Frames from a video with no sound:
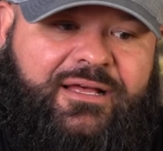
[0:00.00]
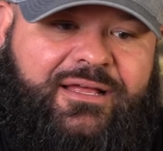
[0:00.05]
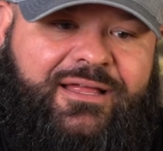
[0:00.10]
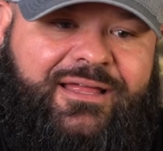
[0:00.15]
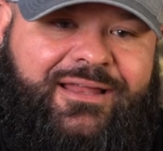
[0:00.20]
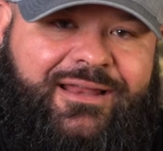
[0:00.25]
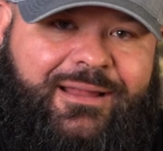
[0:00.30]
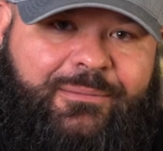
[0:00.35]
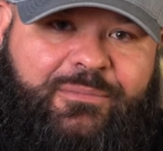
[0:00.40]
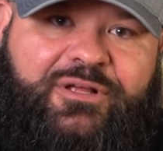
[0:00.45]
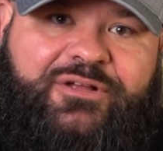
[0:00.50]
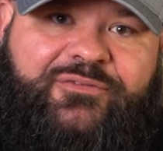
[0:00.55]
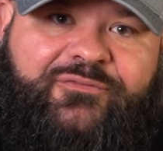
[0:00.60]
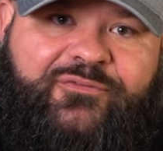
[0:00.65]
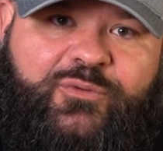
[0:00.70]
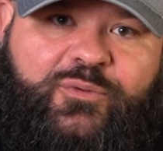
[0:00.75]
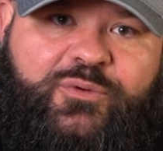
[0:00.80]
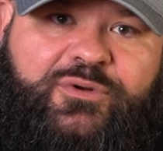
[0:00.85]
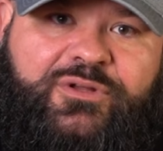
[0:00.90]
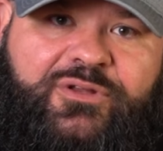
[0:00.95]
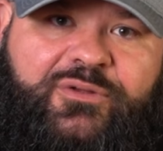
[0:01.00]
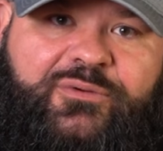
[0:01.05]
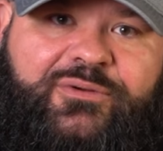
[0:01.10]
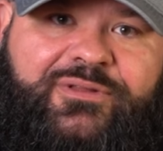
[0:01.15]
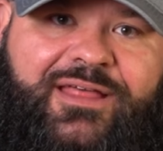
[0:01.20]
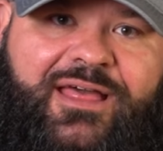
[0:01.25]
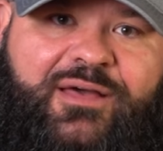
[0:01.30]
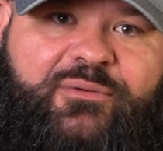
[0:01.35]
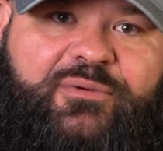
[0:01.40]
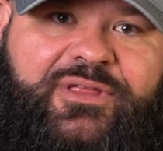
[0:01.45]
And I'm looking forward to
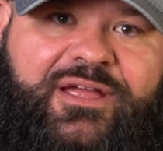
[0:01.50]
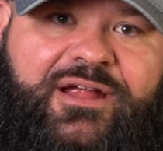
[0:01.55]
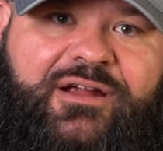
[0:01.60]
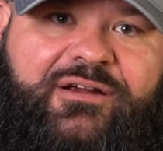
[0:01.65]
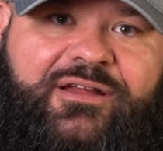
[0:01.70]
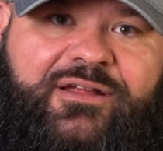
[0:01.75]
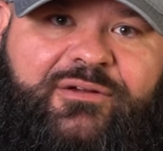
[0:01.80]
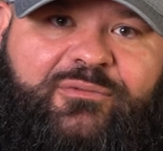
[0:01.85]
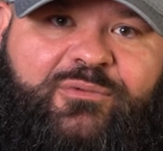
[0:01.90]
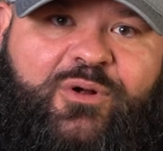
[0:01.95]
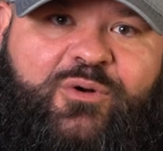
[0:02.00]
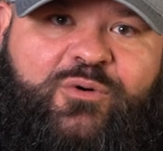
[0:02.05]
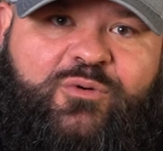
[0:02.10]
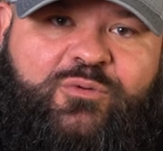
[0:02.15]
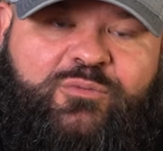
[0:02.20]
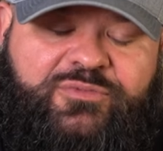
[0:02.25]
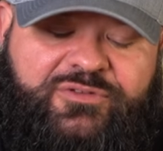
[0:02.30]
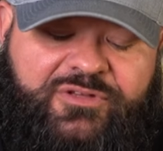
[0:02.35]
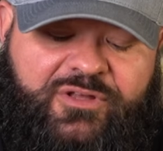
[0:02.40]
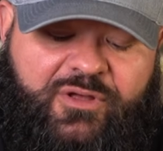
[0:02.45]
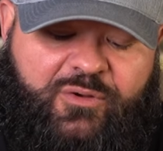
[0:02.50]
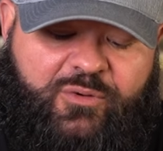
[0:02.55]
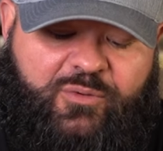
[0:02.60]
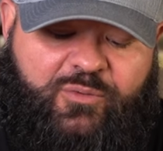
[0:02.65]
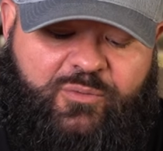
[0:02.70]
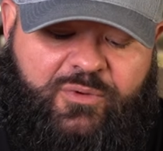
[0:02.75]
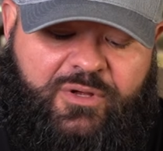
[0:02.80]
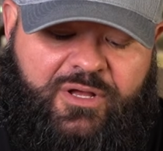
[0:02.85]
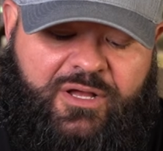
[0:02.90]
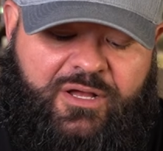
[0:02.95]
doing that with Harry at Rome.
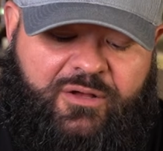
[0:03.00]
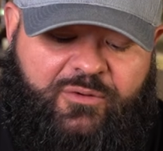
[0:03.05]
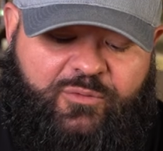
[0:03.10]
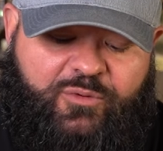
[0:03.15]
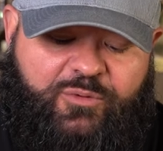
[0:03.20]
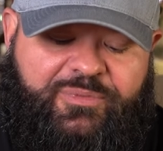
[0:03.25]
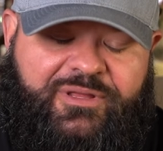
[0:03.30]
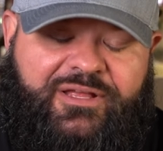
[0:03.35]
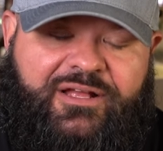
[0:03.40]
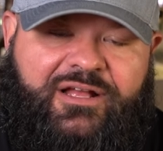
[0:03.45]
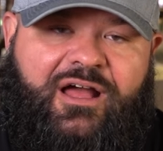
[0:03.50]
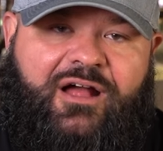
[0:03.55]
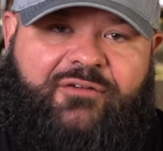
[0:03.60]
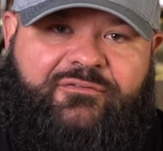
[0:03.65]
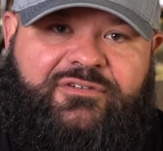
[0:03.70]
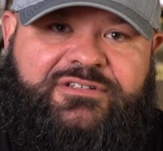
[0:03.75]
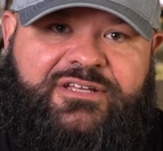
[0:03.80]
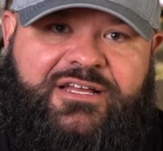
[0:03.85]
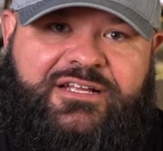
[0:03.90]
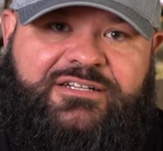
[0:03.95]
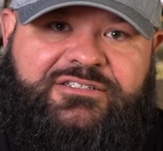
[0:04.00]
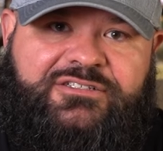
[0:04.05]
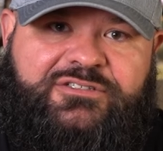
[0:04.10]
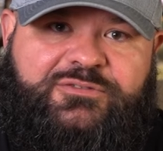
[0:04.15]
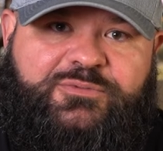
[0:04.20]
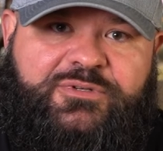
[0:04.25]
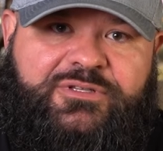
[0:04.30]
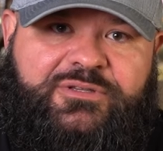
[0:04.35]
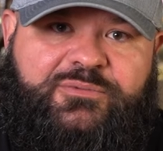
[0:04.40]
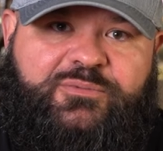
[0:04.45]
So we'll be in
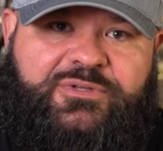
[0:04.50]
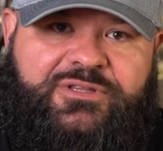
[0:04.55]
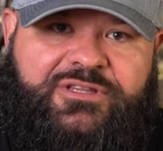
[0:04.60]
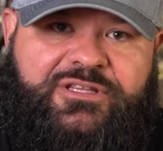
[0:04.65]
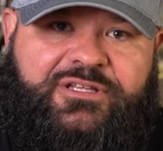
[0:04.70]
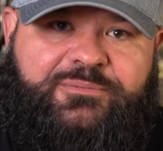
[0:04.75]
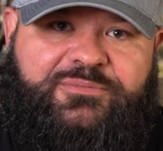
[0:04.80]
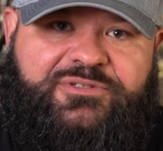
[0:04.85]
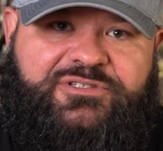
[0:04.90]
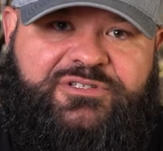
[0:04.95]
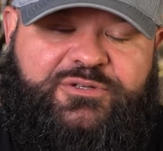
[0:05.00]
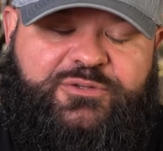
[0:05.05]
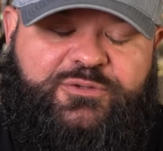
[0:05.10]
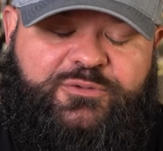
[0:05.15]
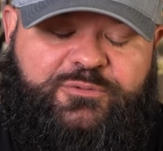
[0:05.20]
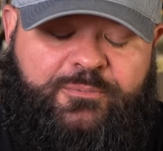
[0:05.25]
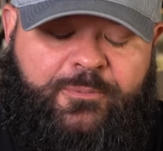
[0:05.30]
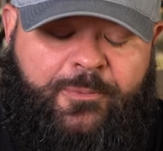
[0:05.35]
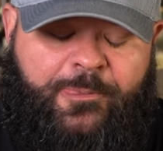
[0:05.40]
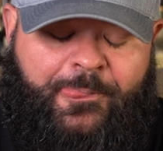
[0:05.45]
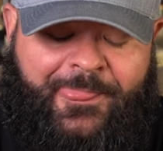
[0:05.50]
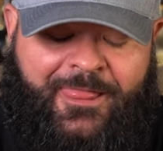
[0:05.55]
conversations with them soon.